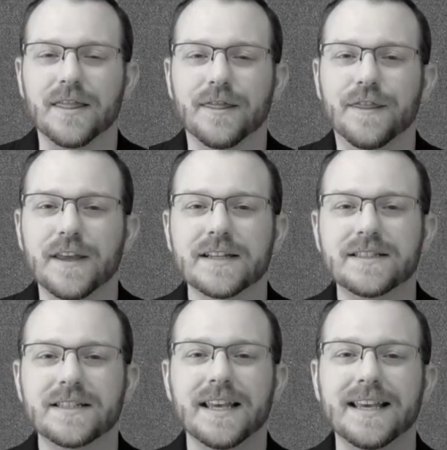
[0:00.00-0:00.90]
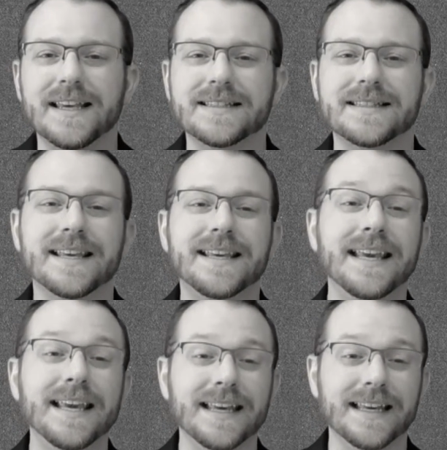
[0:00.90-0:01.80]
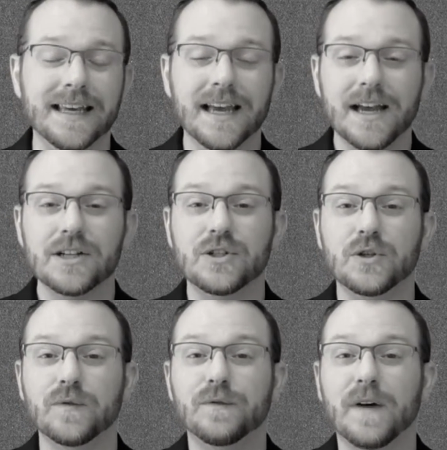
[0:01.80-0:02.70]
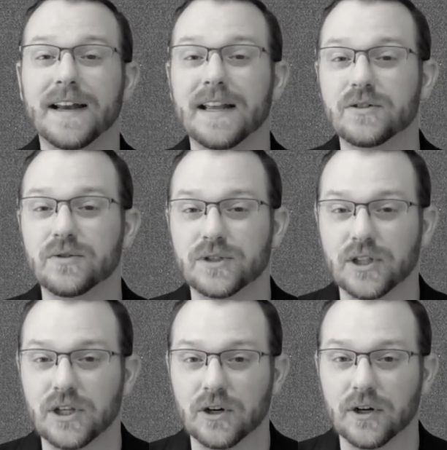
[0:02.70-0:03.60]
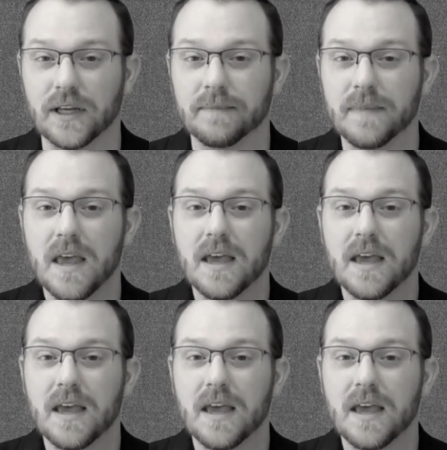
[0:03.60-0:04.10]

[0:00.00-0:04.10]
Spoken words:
This is the key to financial security.